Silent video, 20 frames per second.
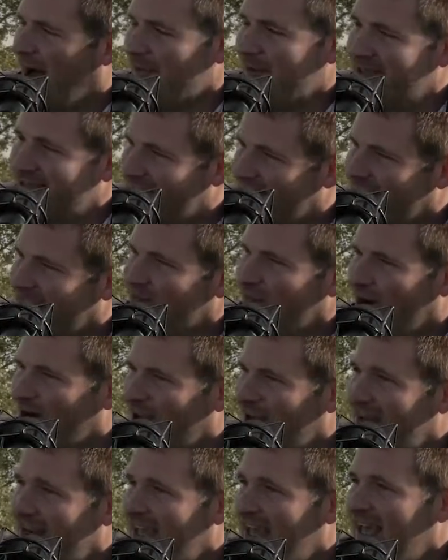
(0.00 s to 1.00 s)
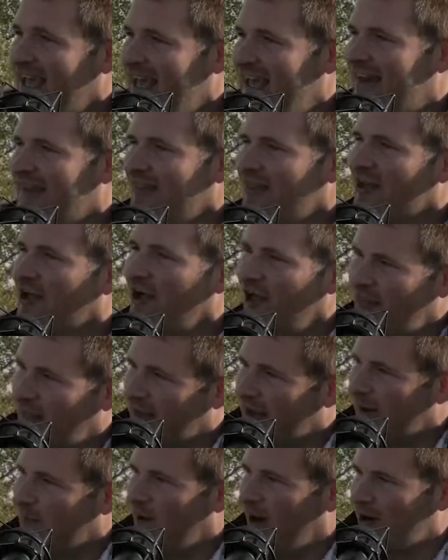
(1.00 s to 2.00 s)
I'm excited about it. The good
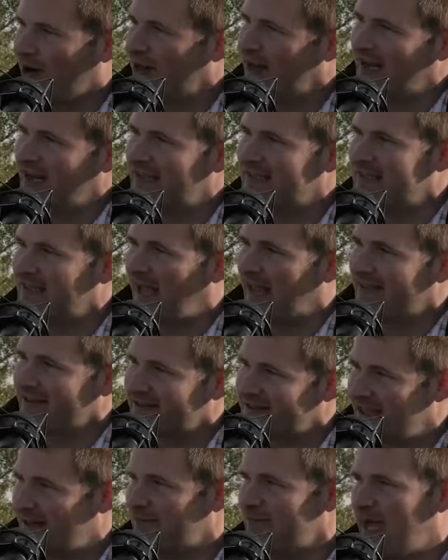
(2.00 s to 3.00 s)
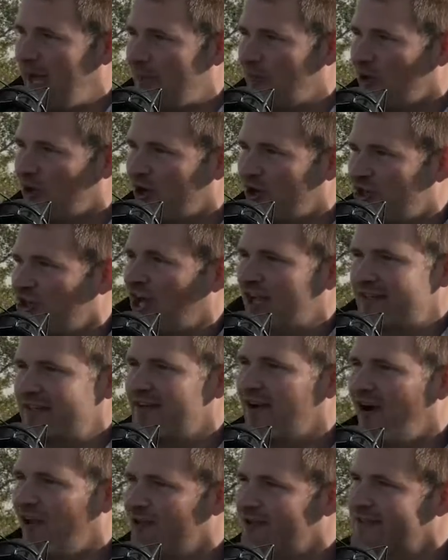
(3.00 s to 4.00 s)
thing about it is at the same time we're
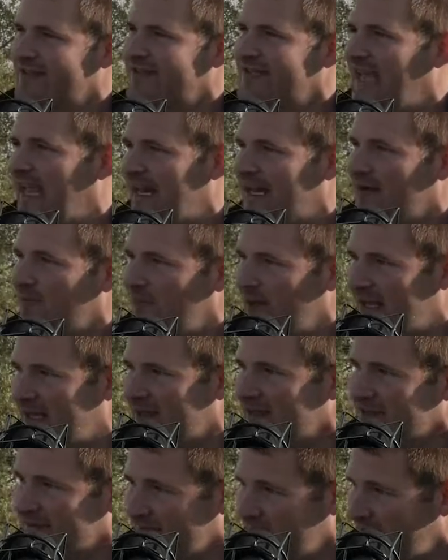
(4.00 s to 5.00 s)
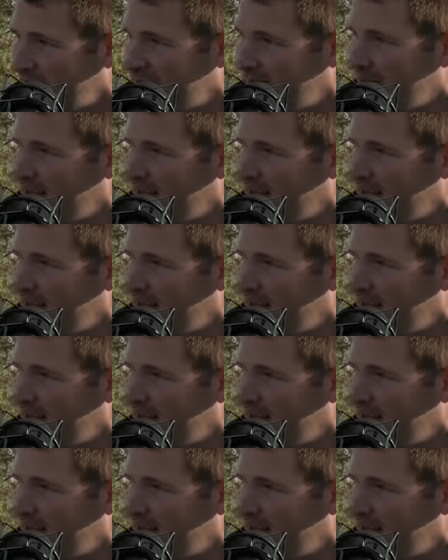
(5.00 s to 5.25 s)
collecting all this data because of